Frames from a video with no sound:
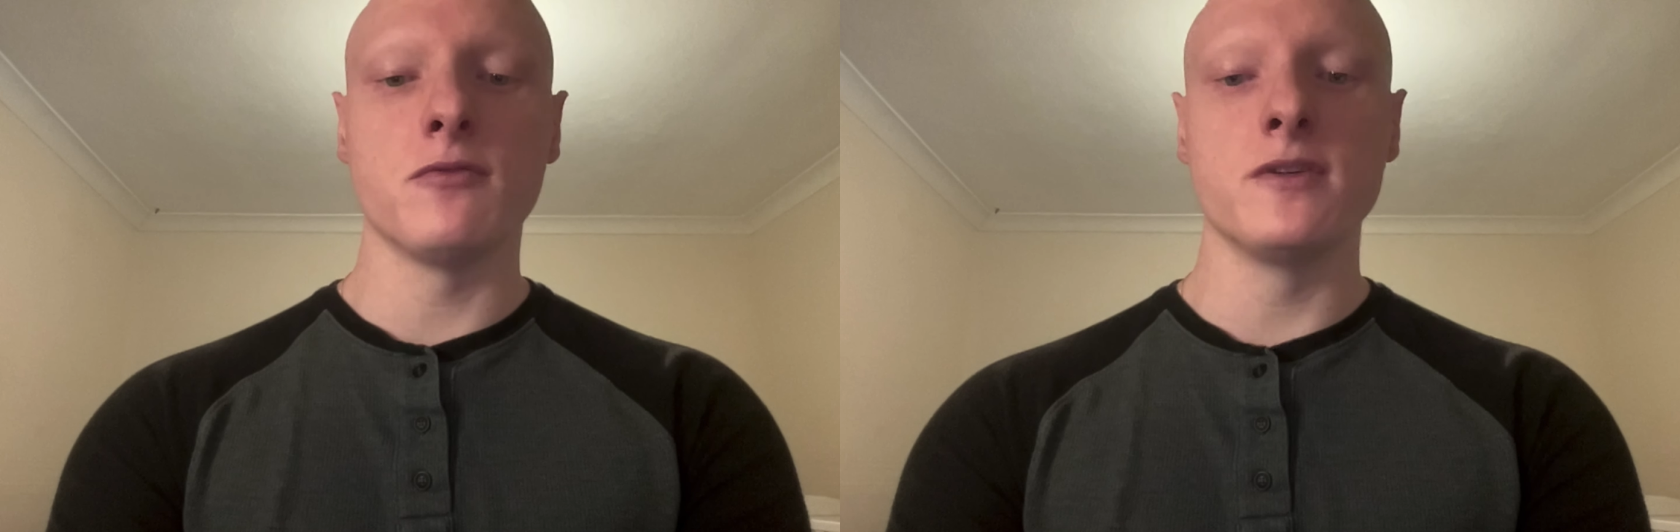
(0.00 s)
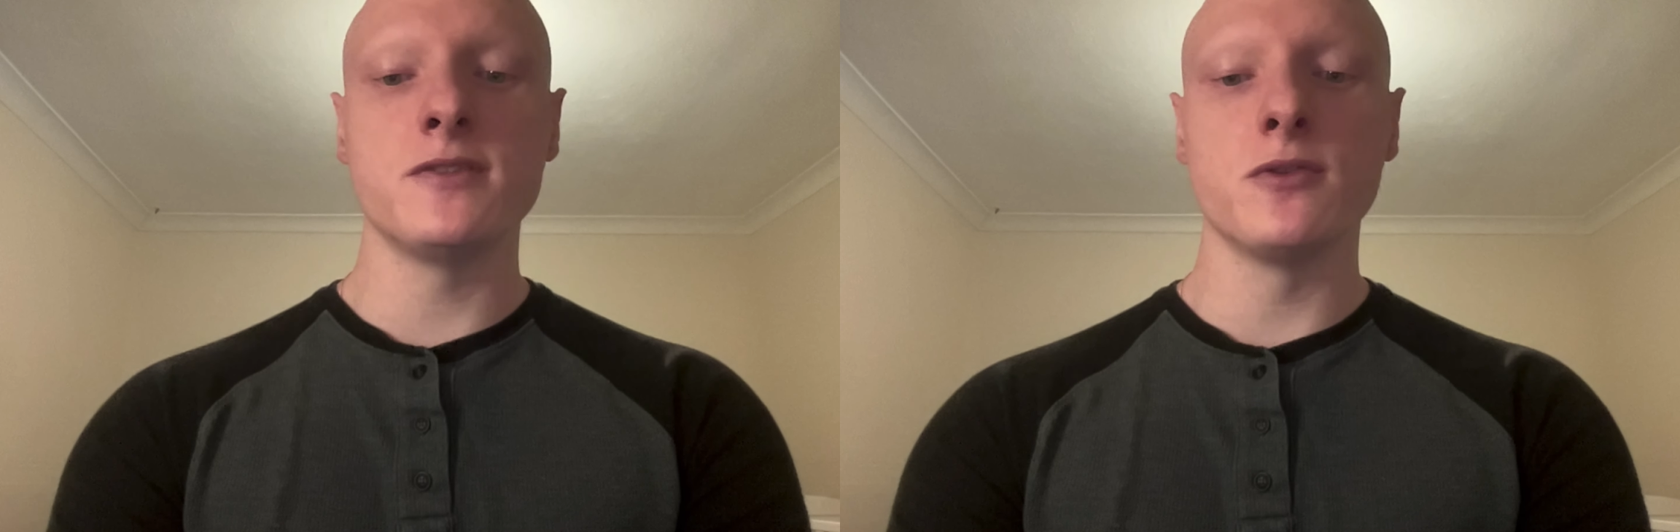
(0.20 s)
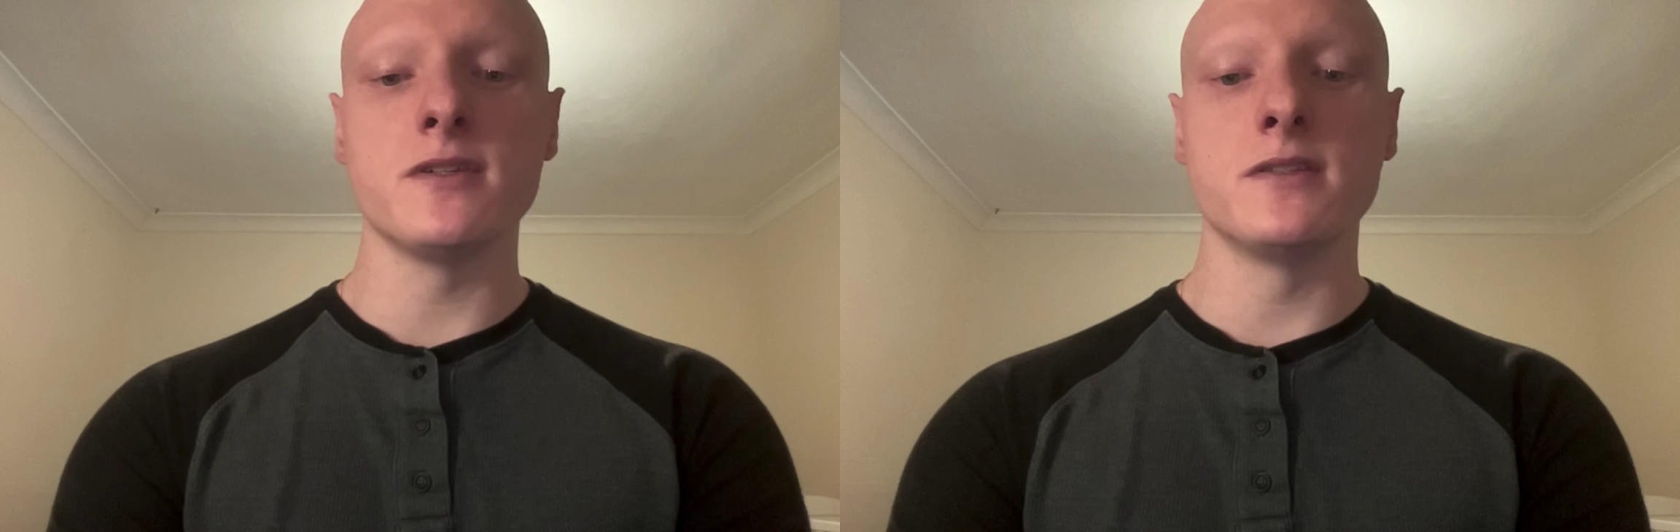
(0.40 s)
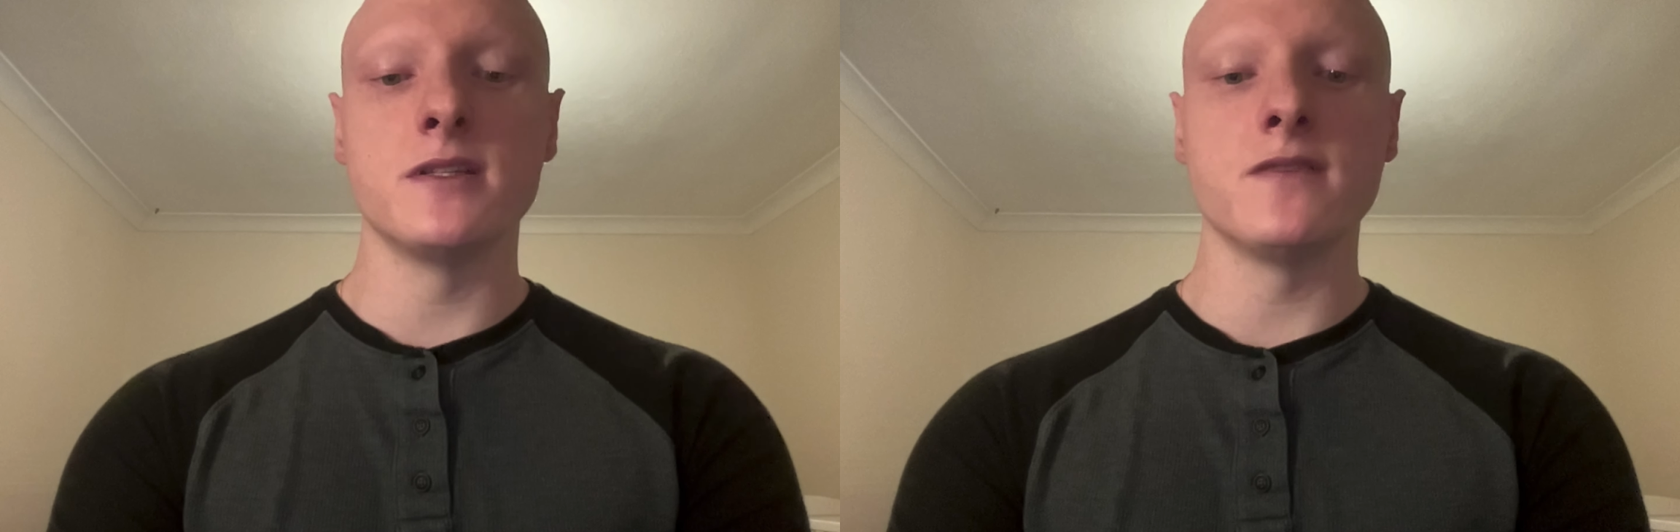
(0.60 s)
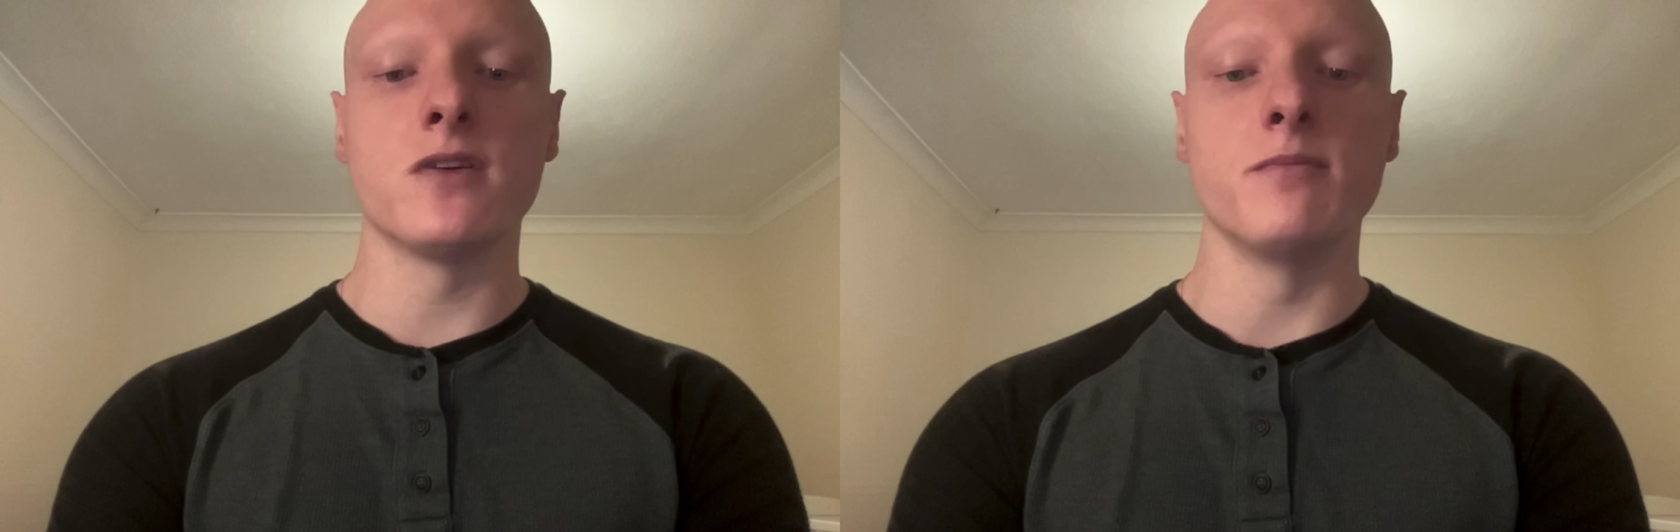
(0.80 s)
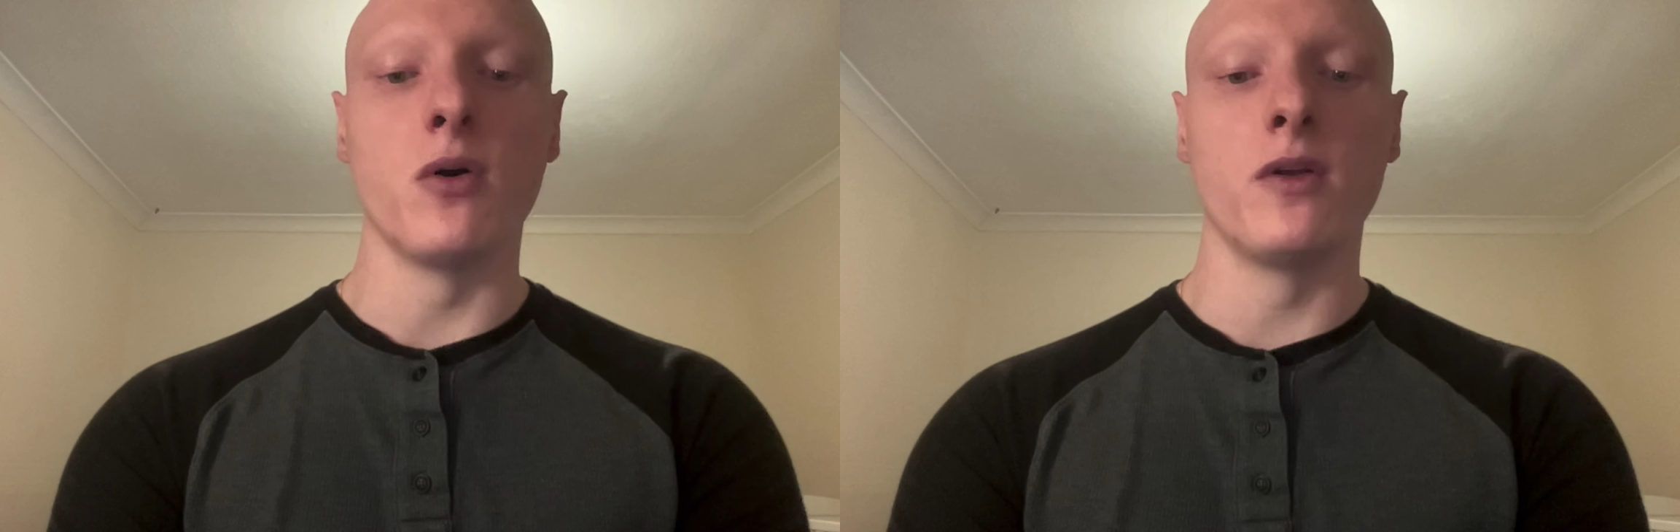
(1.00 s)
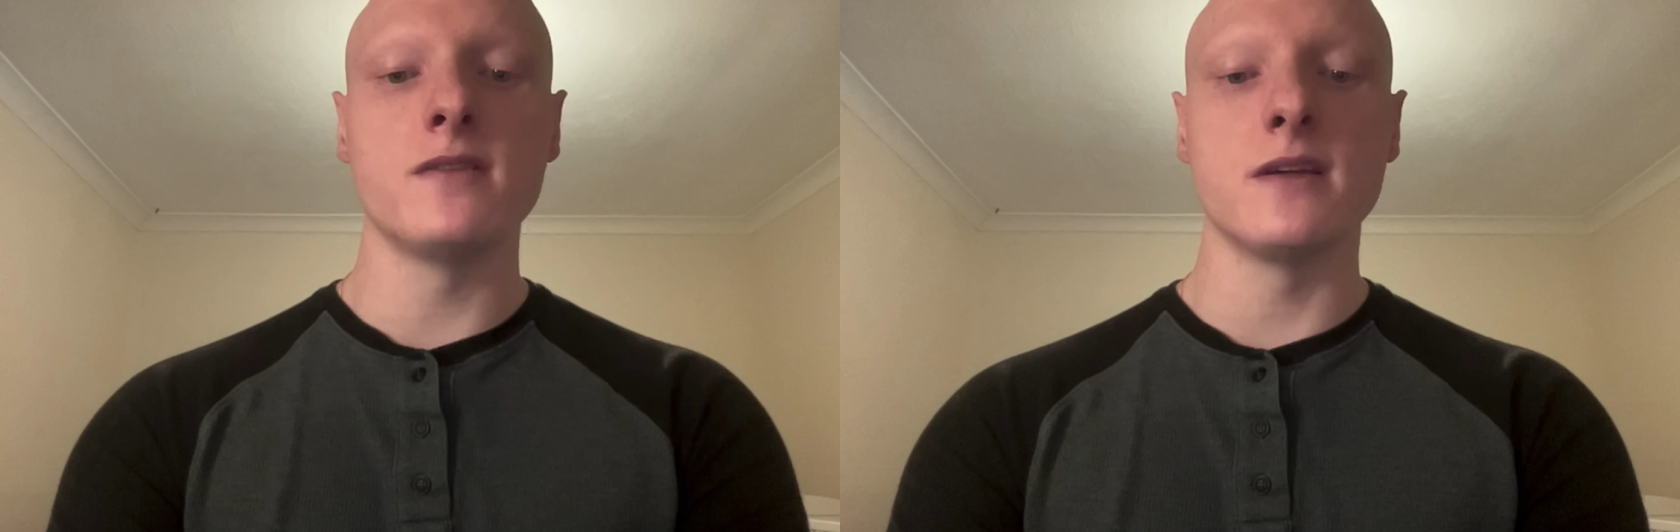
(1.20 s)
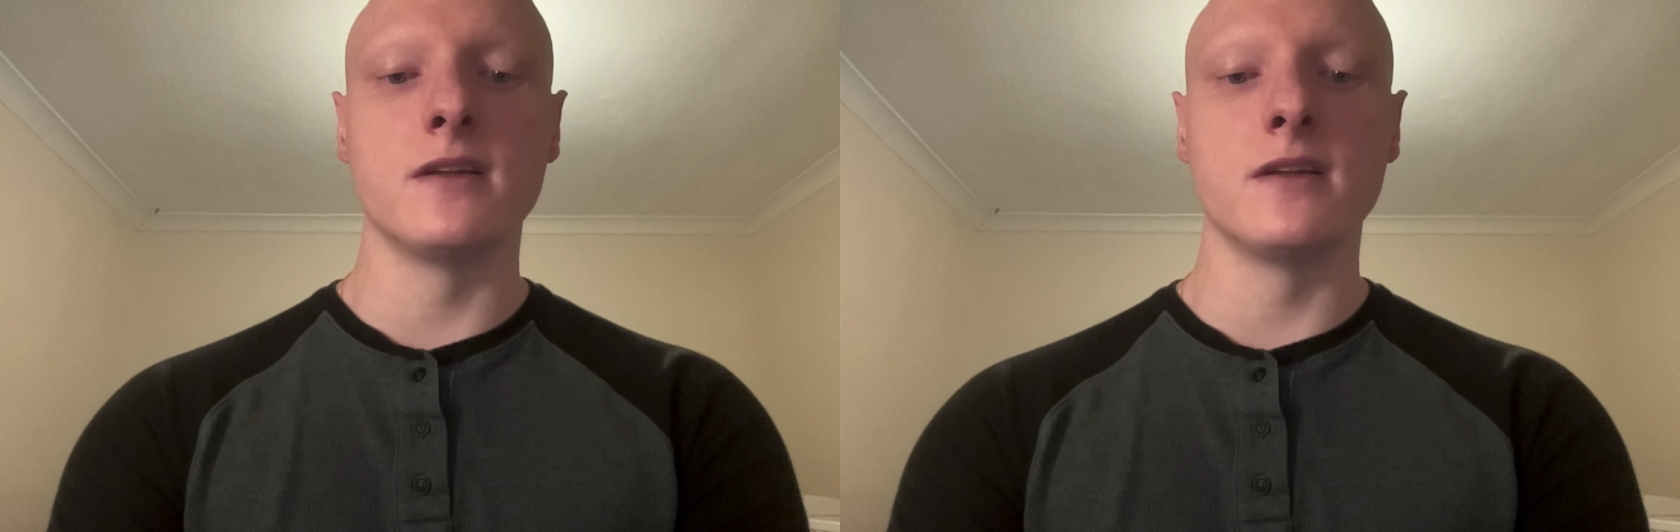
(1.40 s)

resource-intensive components in